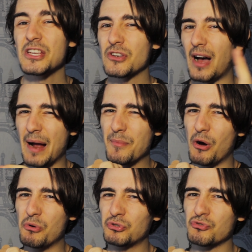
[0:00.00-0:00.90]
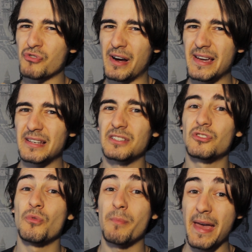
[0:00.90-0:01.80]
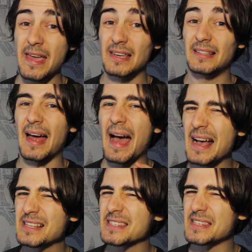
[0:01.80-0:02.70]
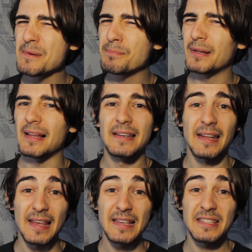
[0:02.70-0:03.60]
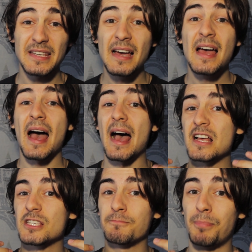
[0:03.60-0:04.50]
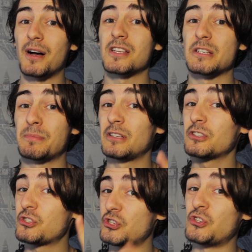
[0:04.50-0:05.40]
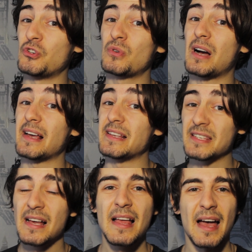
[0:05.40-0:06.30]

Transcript: So I'm going to try to make it as simple and easy as possible to you guys.